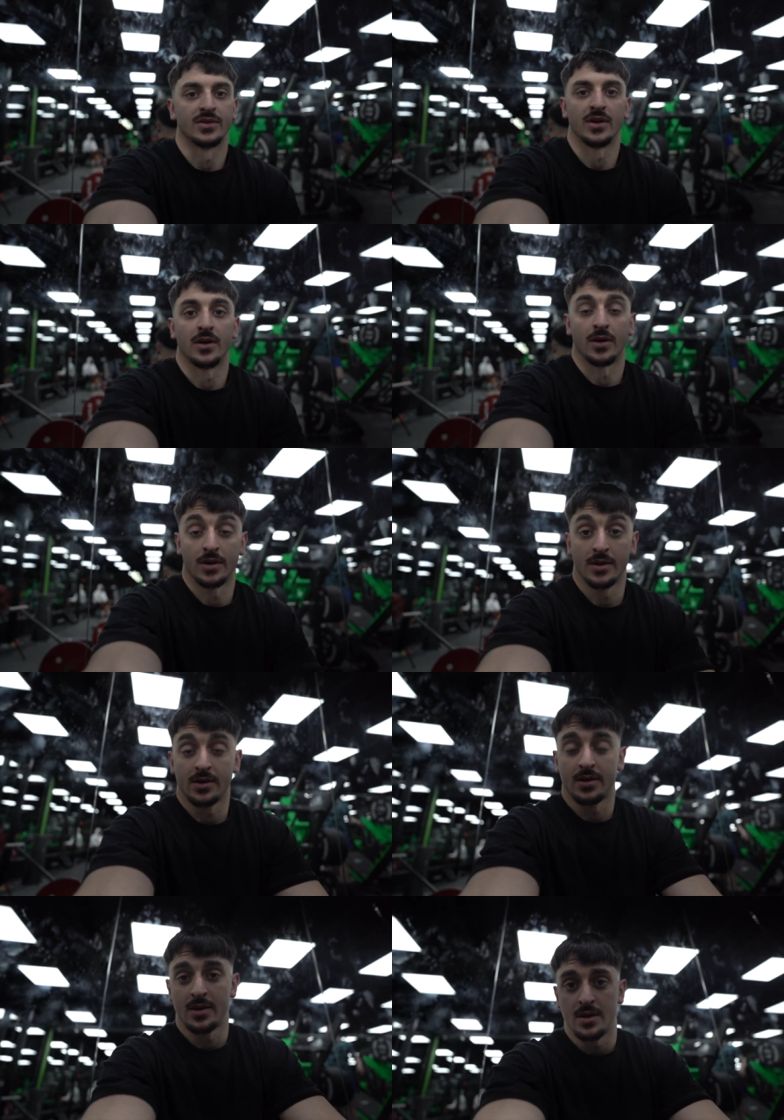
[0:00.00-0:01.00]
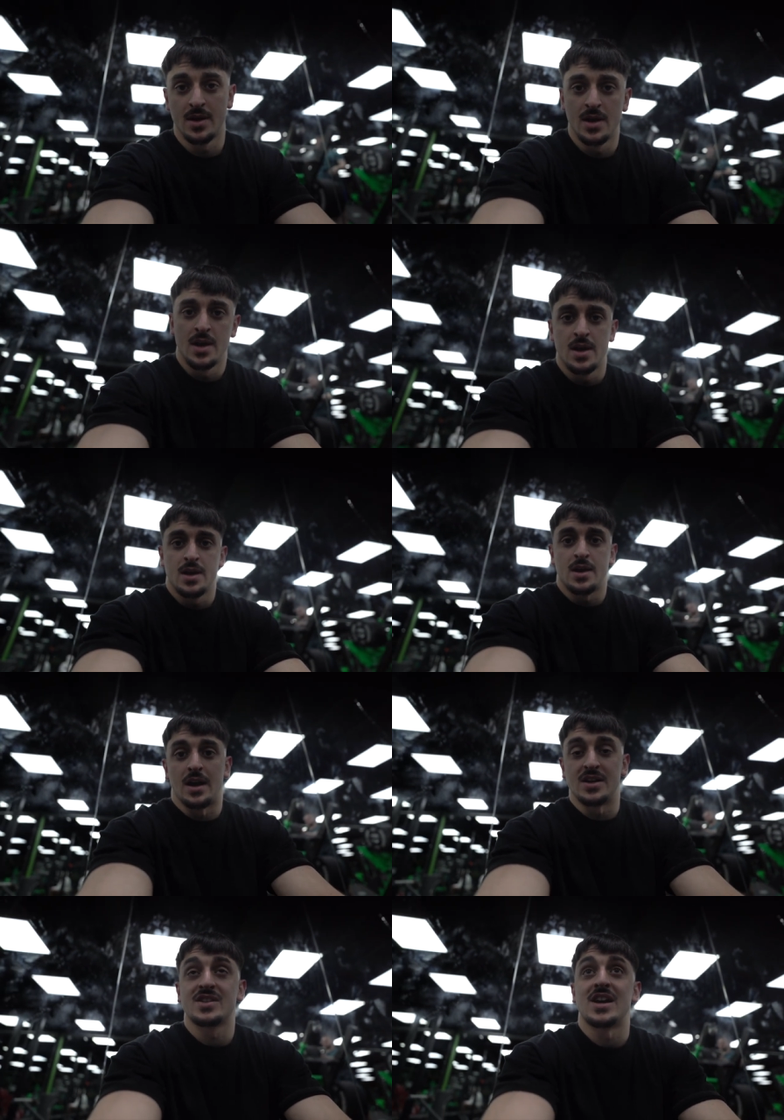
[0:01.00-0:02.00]
so
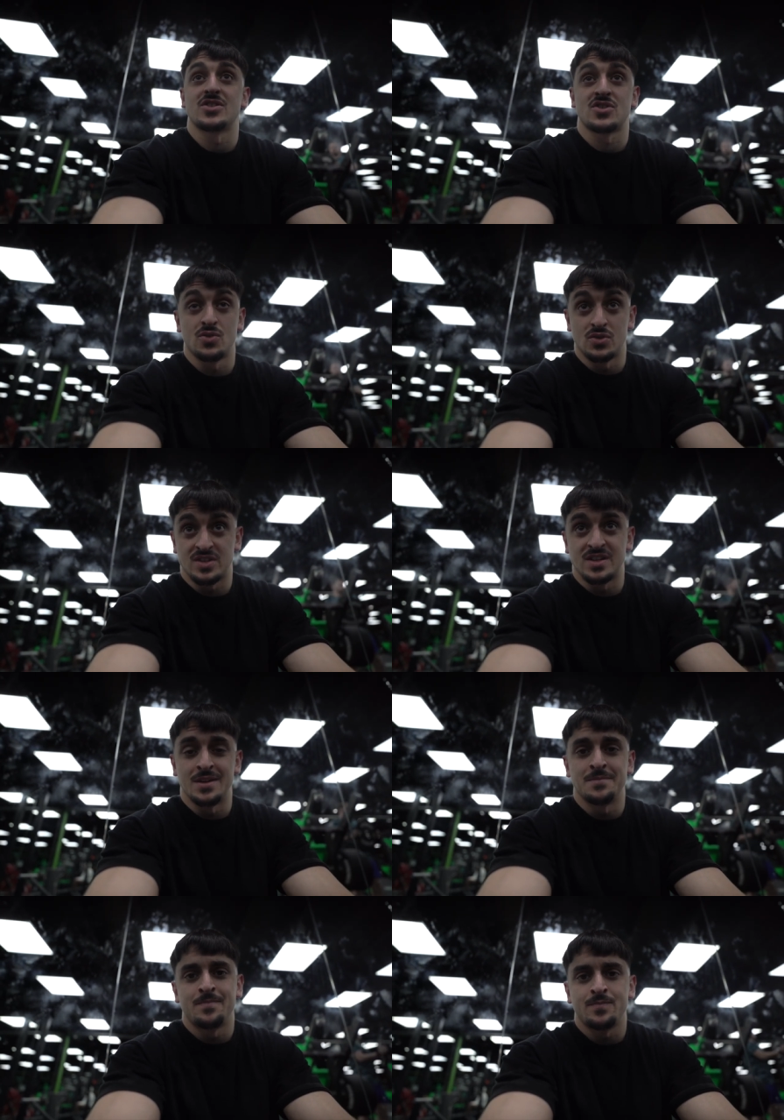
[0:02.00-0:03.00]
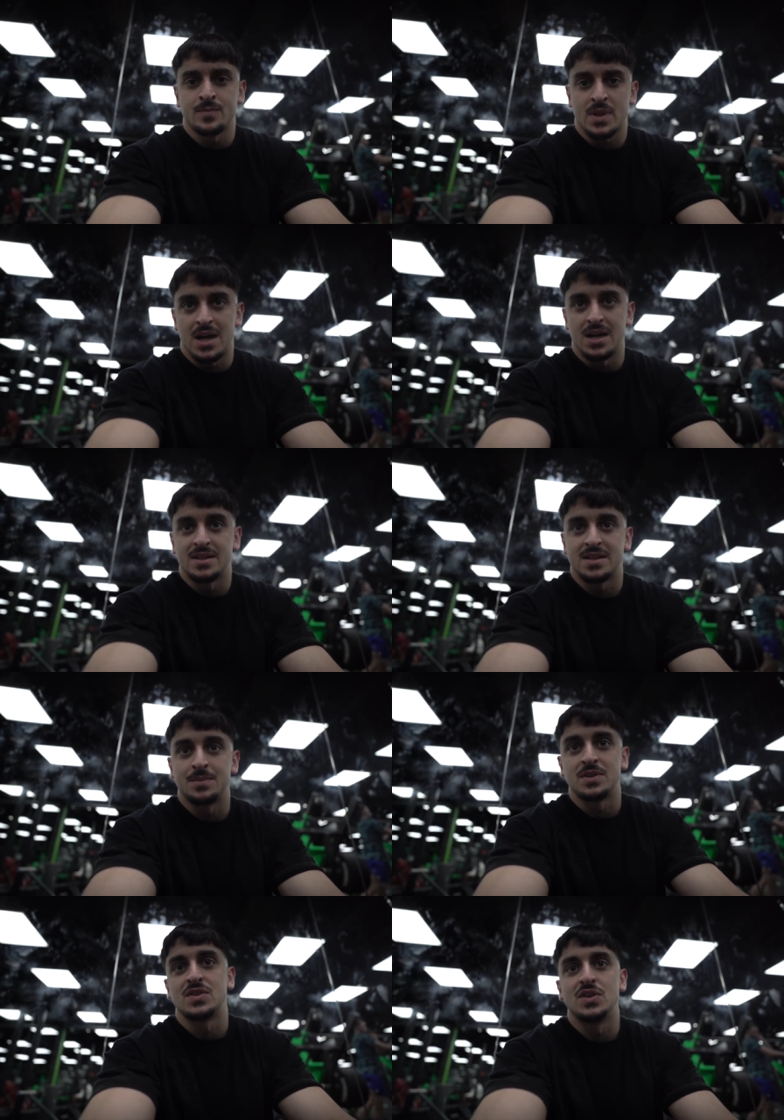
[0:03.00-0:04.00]
as you guys just saw just then, I uh,
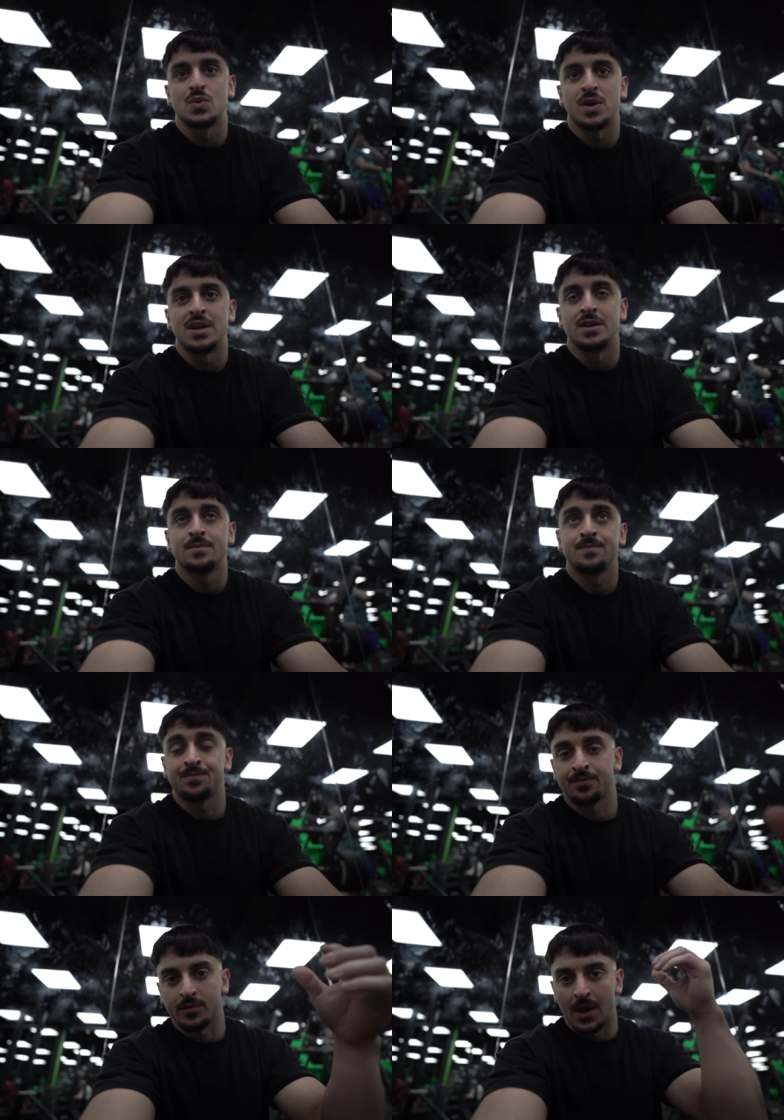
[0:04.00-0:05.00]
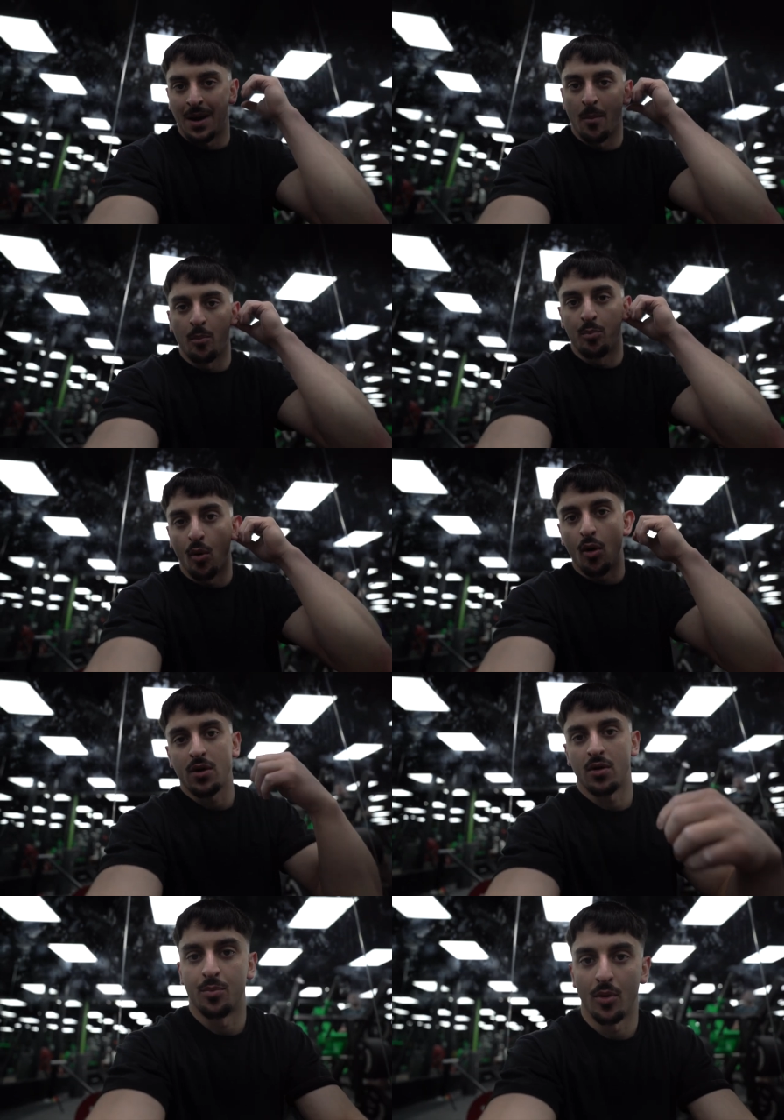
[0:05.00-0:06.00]
attempted 220. And boy,
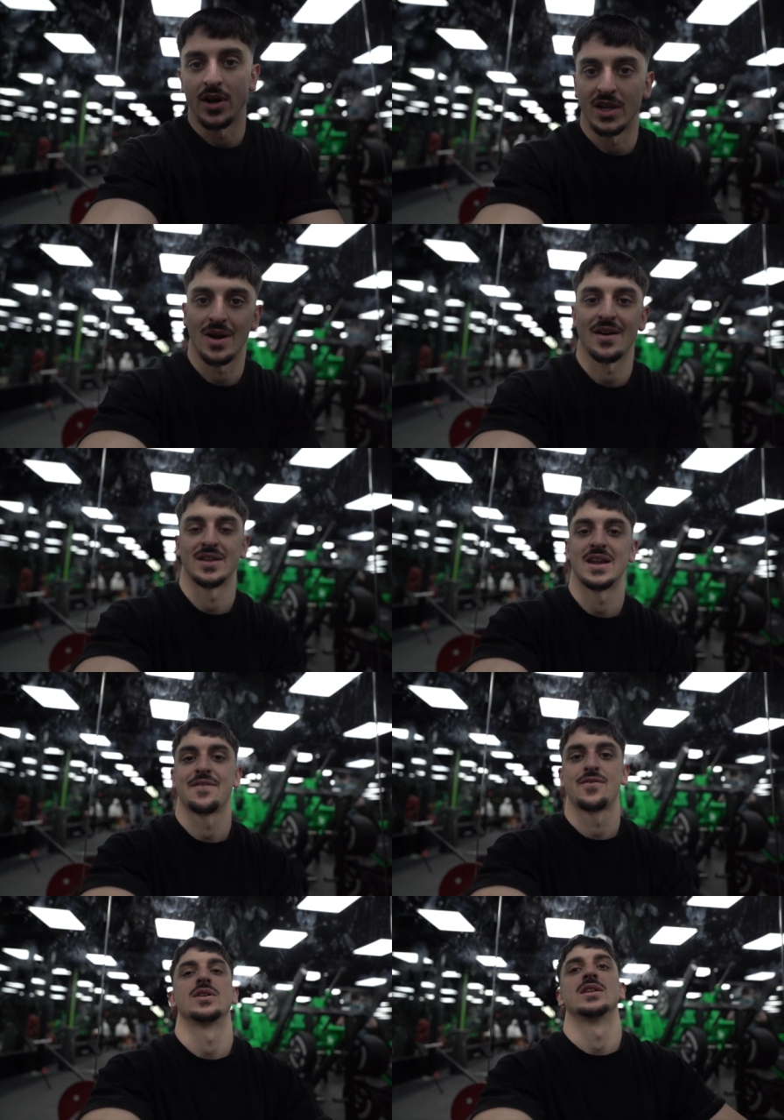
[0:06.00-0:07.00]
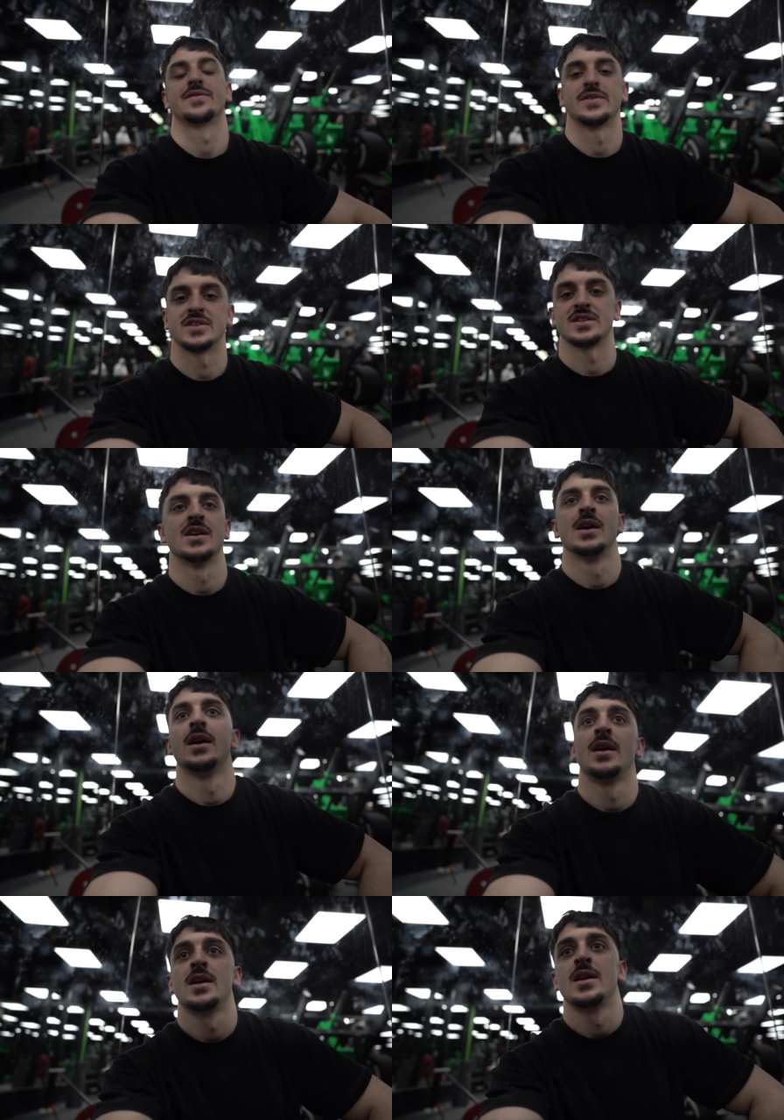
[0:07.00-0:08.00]
oh boy, did I, did I feel a difference.
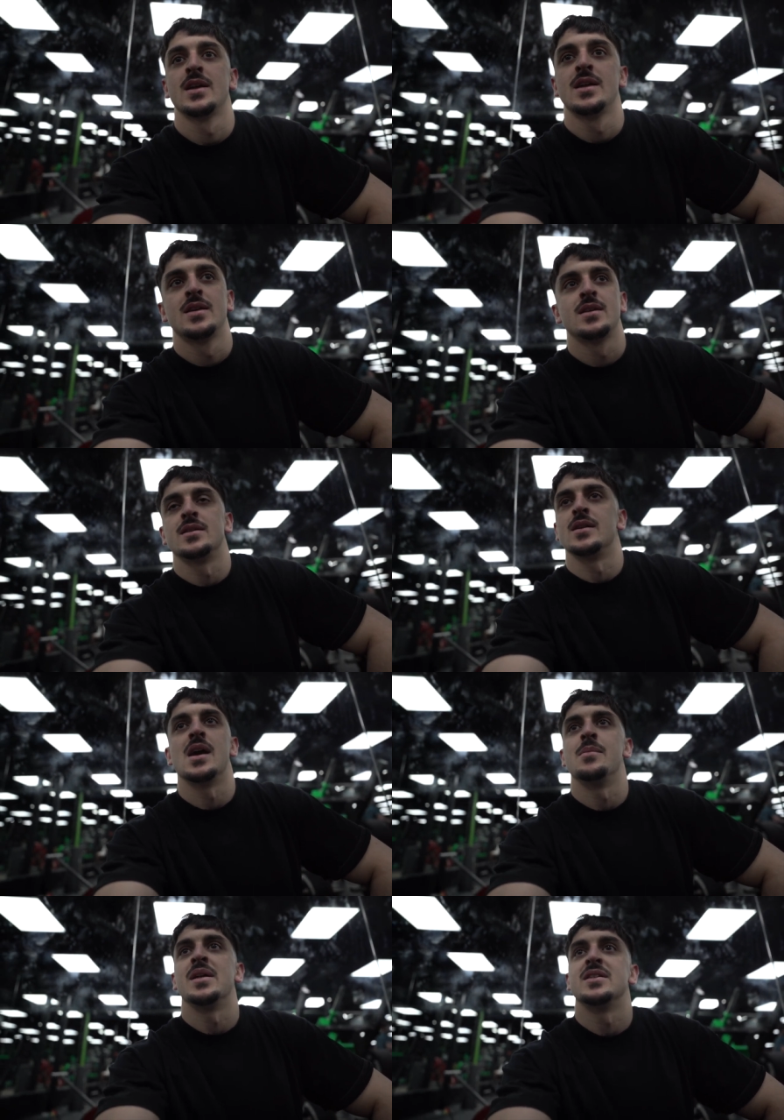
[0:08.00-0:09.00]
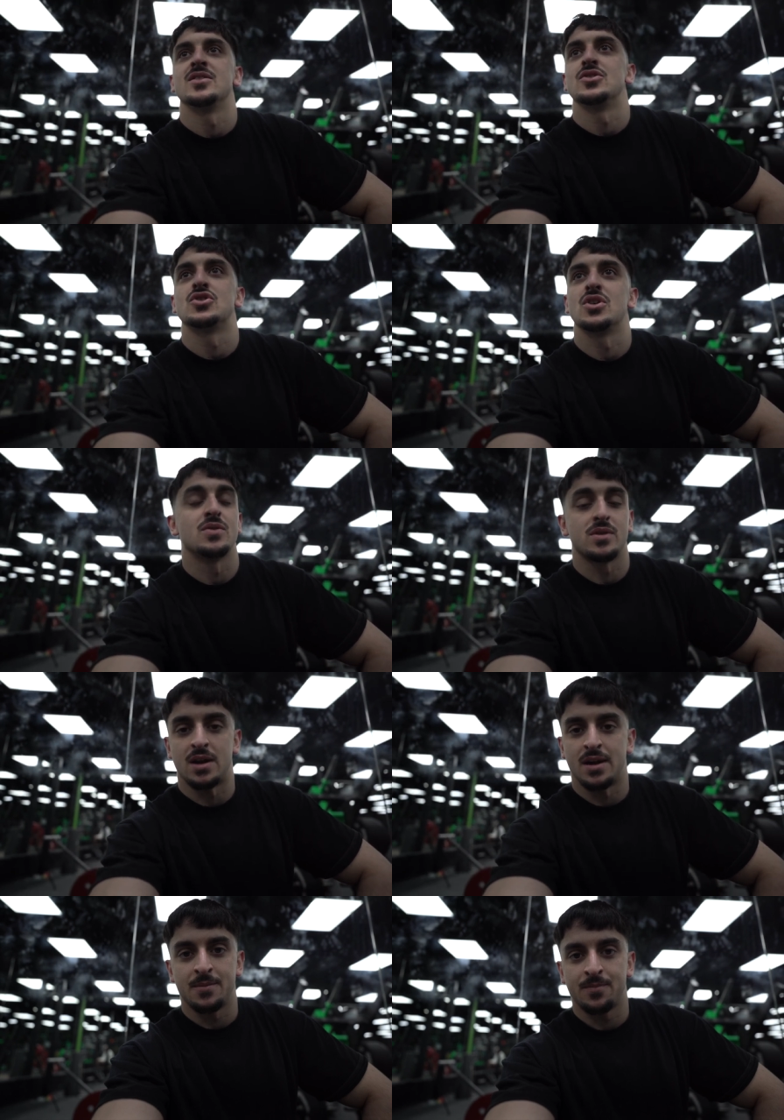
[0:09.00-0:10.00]
Yeah, man, it's a joke. Like,